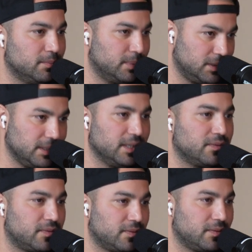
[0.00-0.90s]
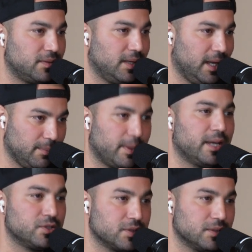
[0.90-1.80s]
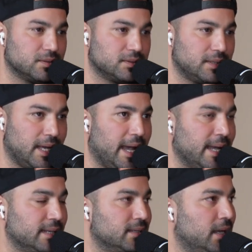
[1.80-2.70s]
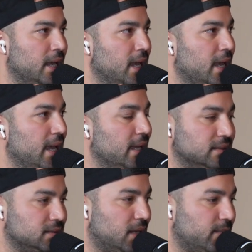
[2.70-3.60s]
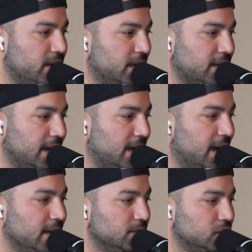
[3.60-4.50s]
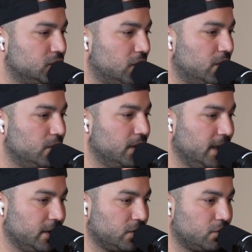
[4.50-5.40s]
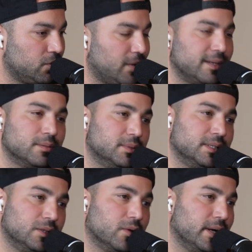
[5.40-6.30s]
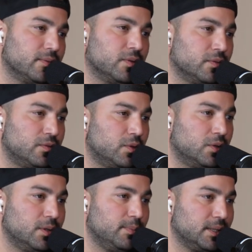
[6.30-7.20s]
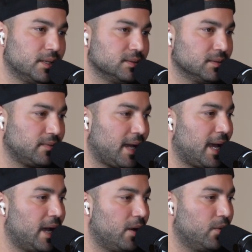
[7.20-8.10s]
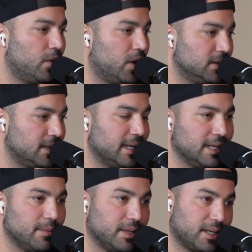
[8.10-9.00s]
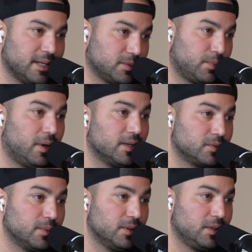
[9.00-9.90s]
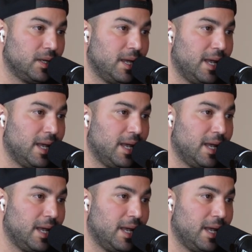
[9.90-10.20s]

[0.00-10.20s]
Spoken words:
belief, and patience. And it's something that I'm so incredibly grateful for because of how our dynamic has prospered.